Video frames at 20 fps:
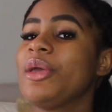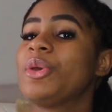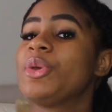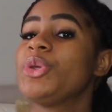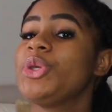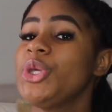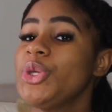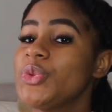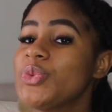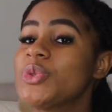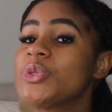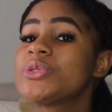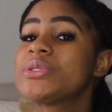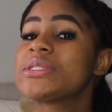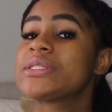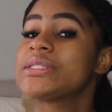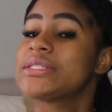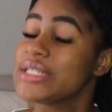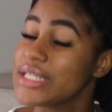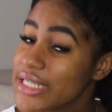You will
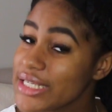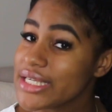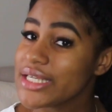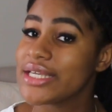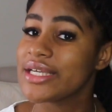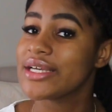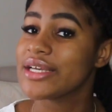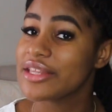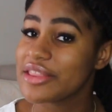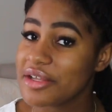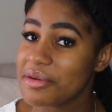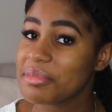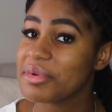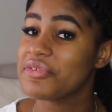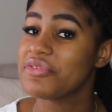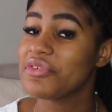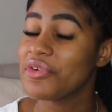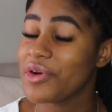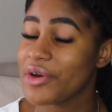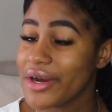see the
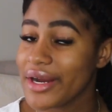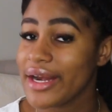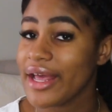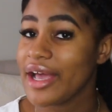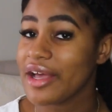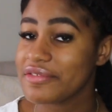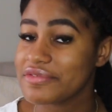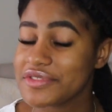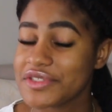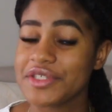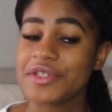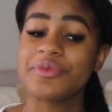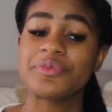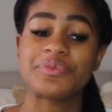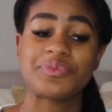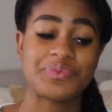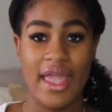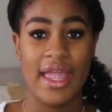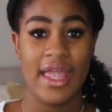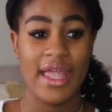before and after.
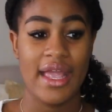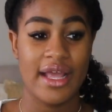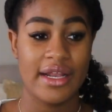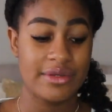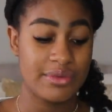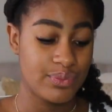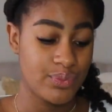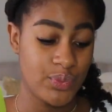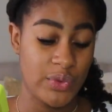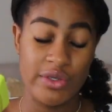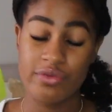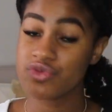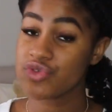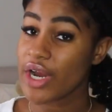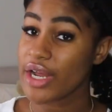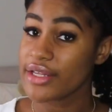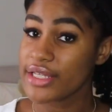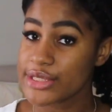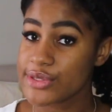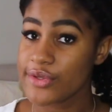And we've
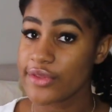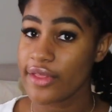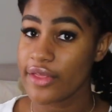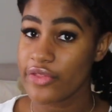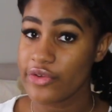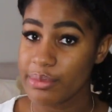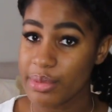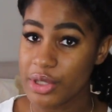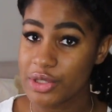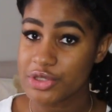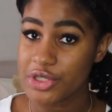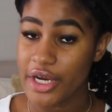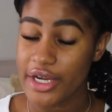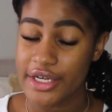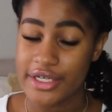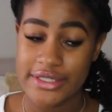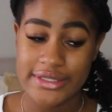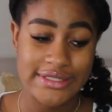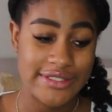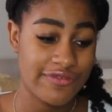tried this with other blow
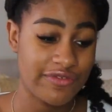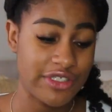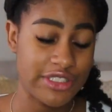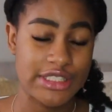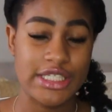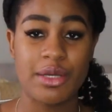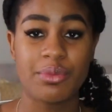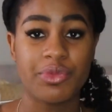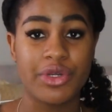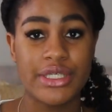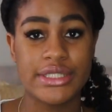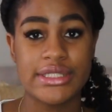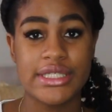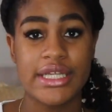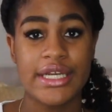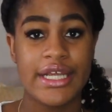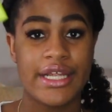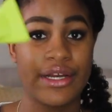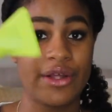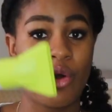dryers. For some
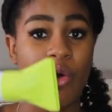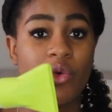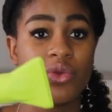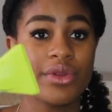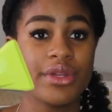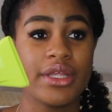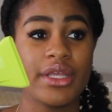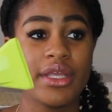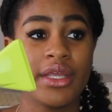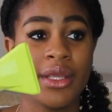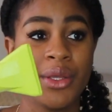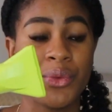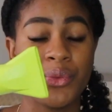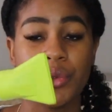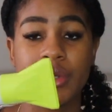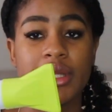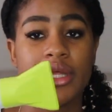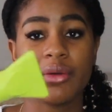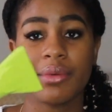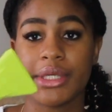reason, it only
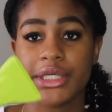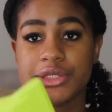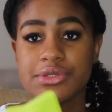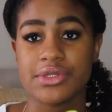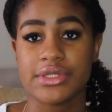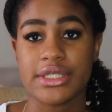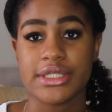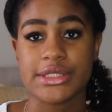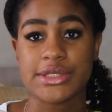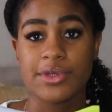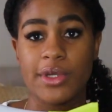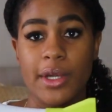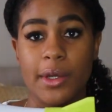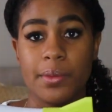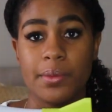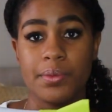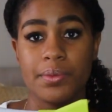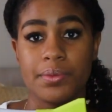really works with this one.